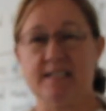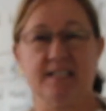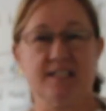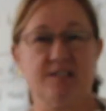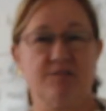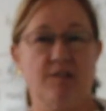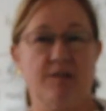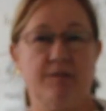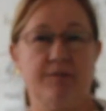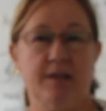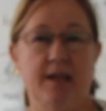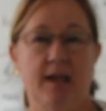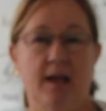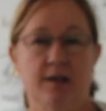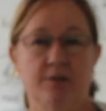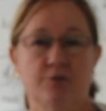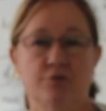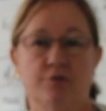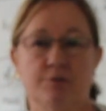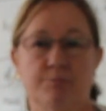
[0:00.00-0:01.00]
It's roughly
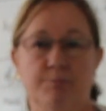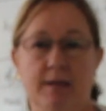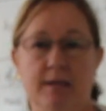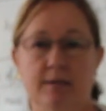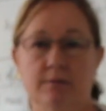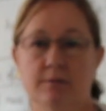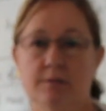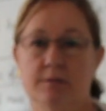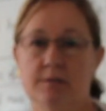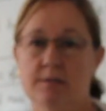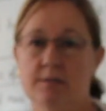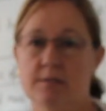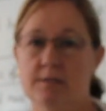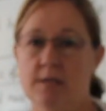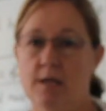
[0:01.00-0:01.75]
100 mils.